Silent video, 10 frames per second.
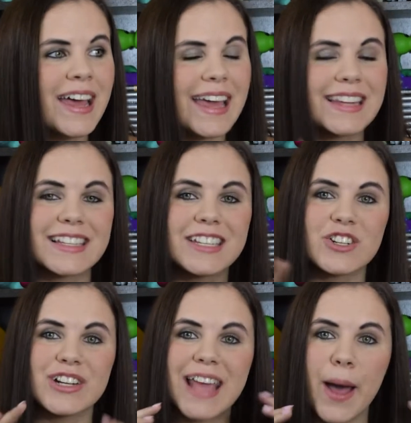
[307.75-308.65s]
It is
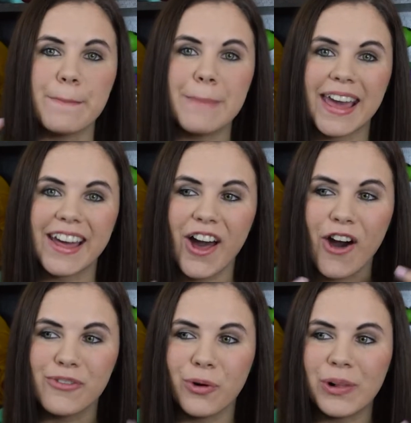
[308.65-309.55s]
literally a mecca
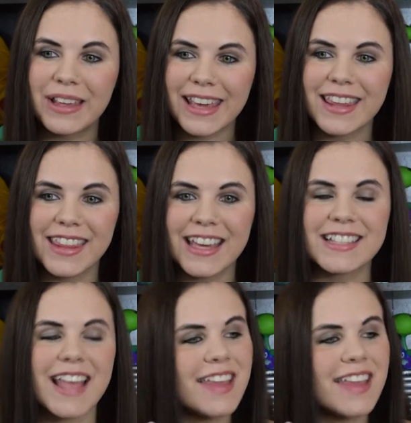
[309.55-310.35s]
of all geek things,